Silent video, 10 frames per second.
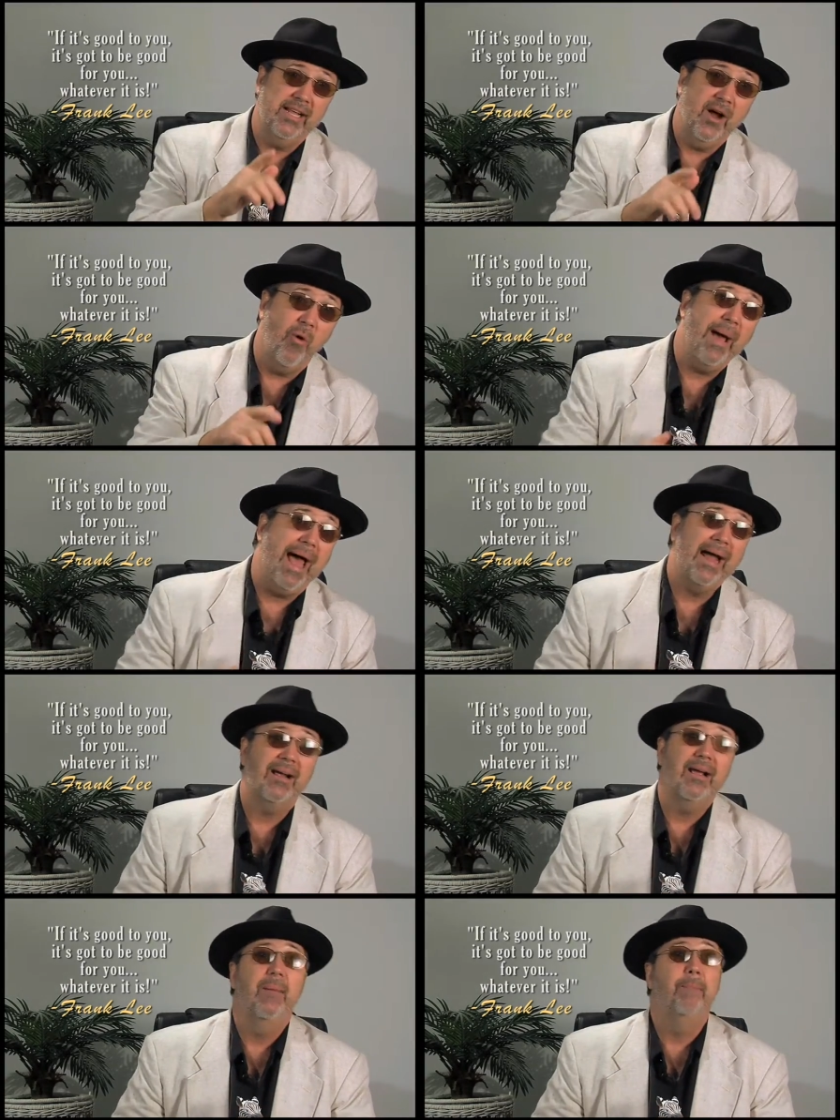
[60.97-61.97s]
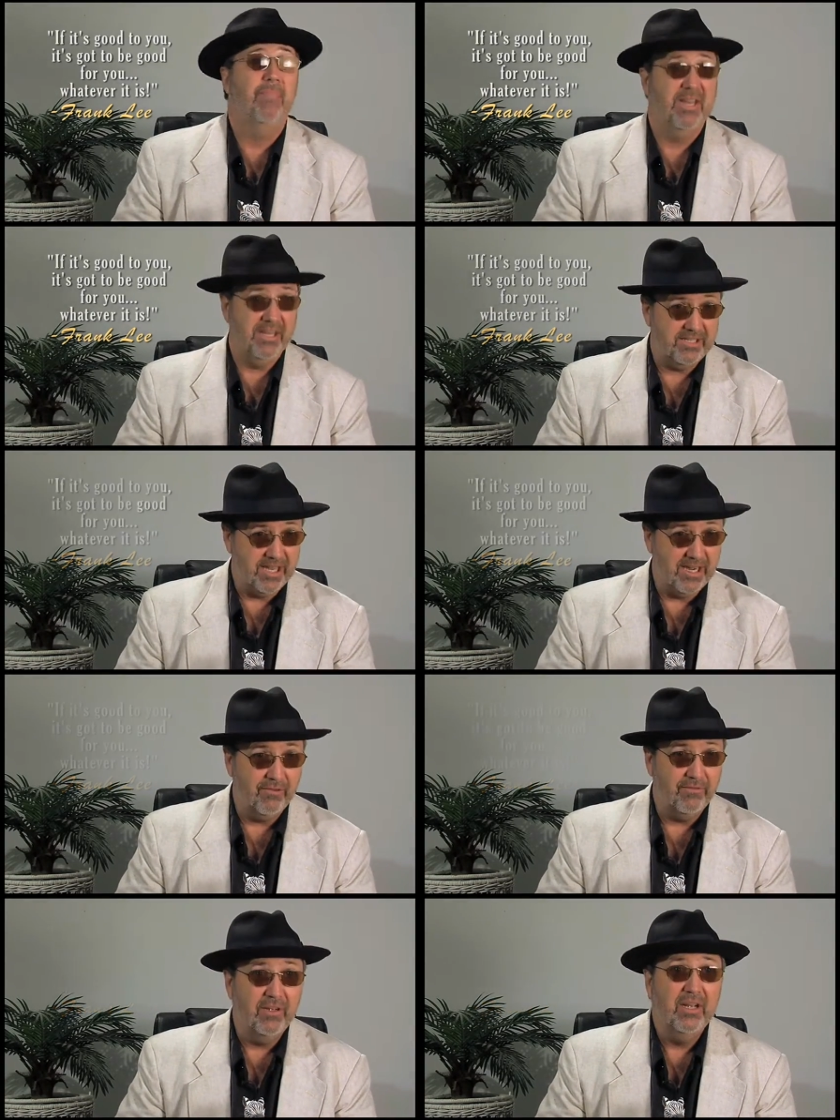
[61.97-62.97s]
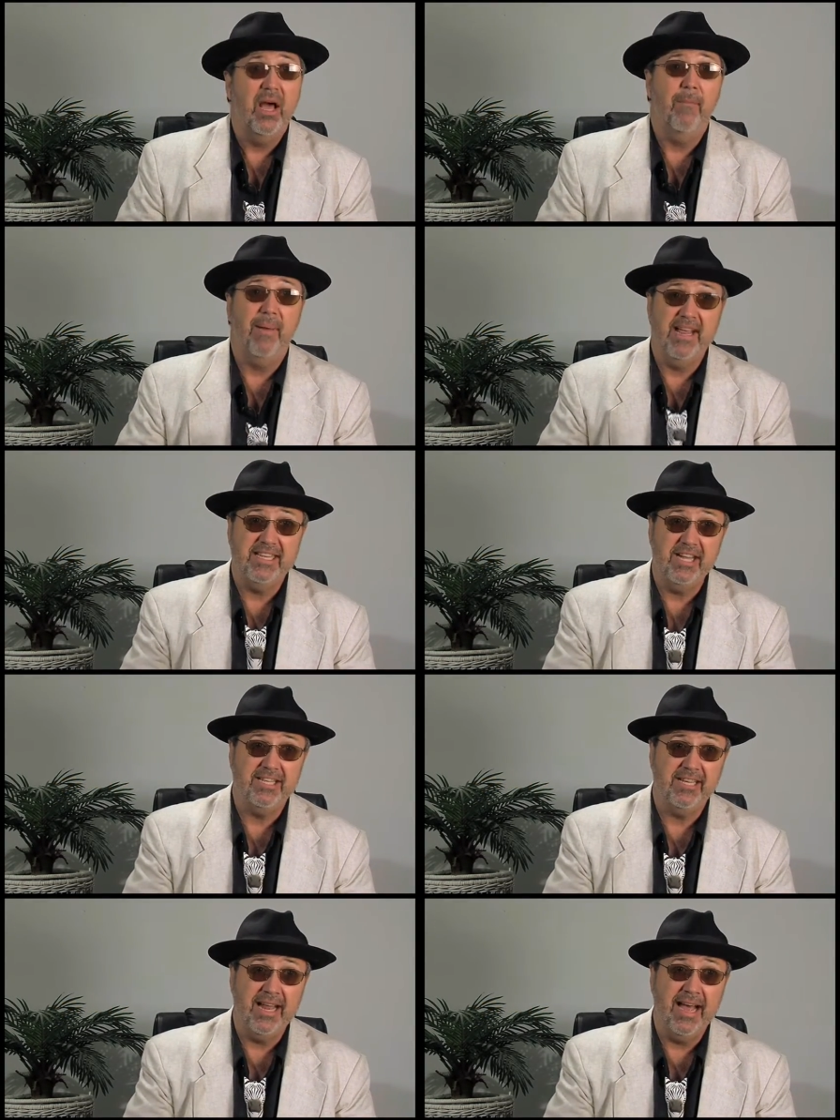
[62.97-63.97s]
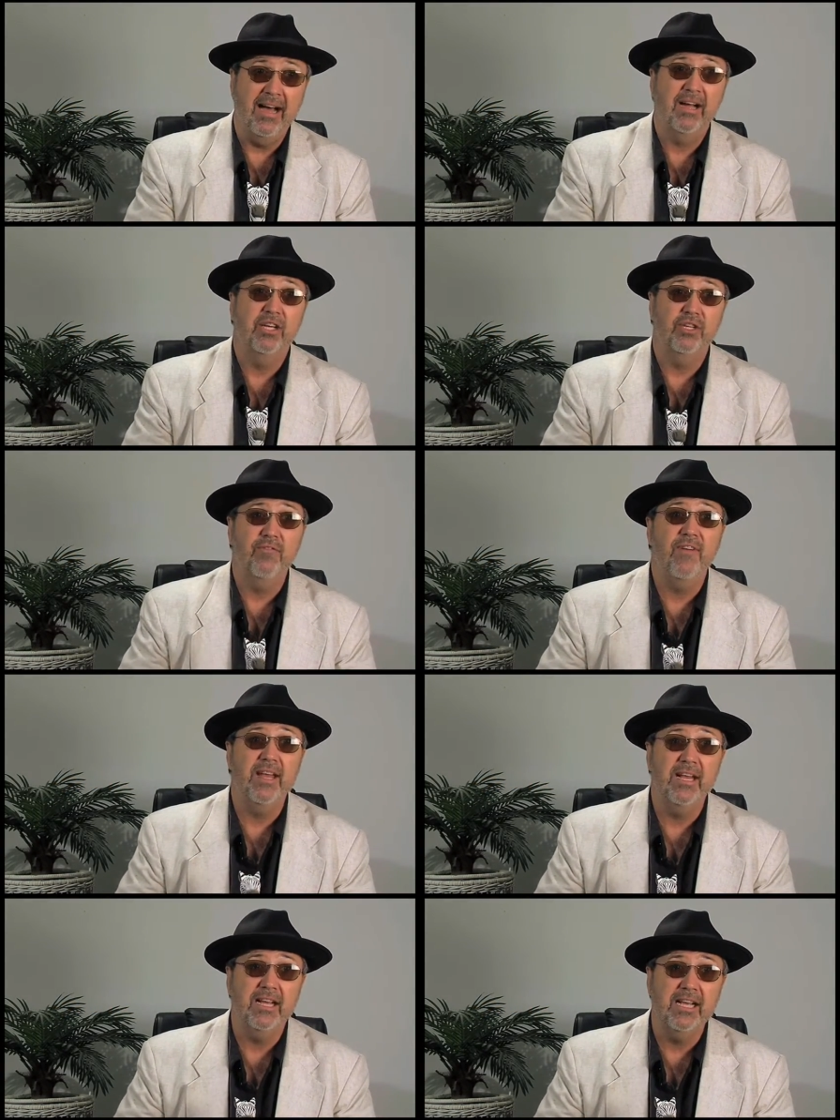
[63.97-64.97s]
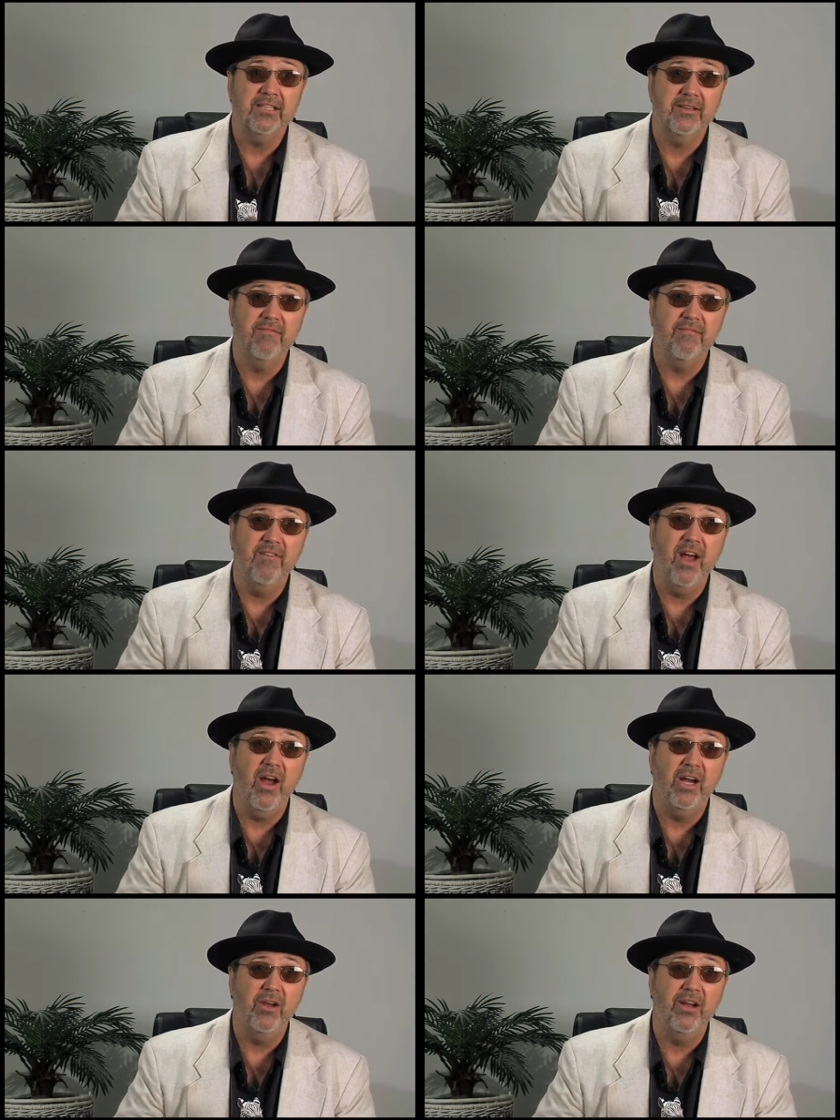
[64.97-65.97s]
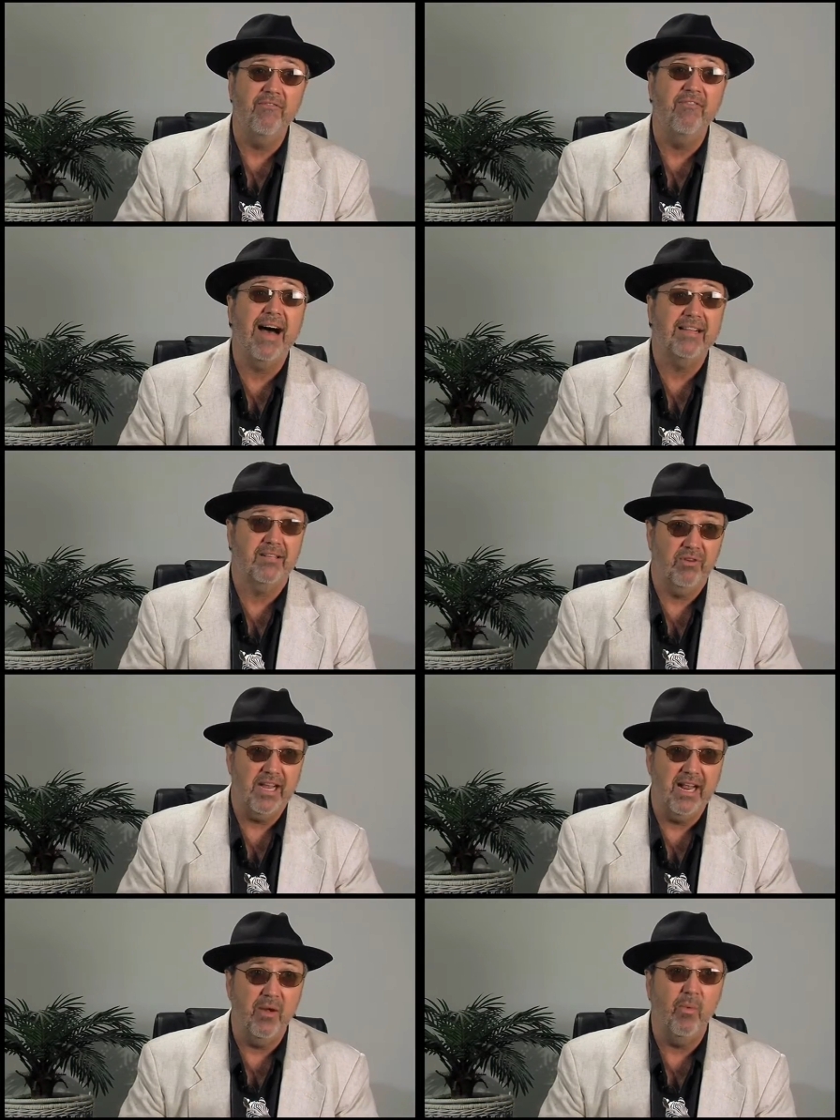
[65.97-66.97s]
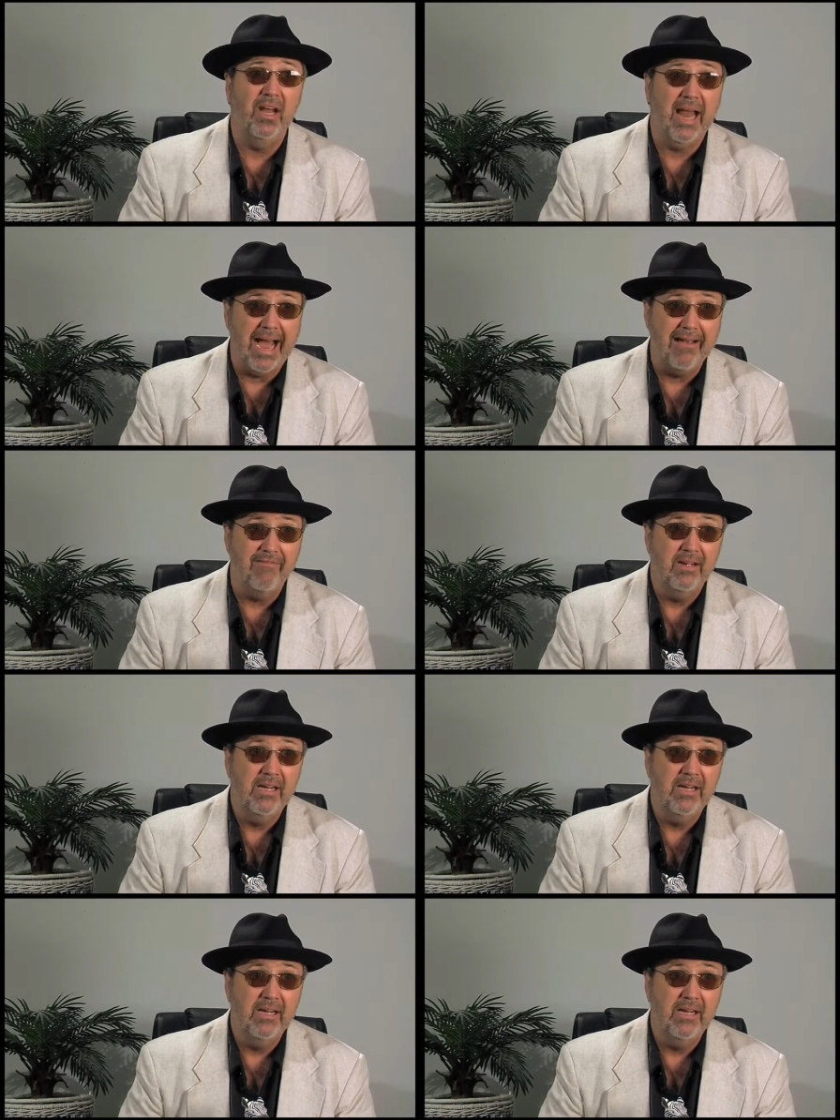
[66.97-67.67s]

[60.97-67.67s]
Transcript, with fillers: sit on back be yourself and pay attention now, because you finna get some very good advice on dealing with life.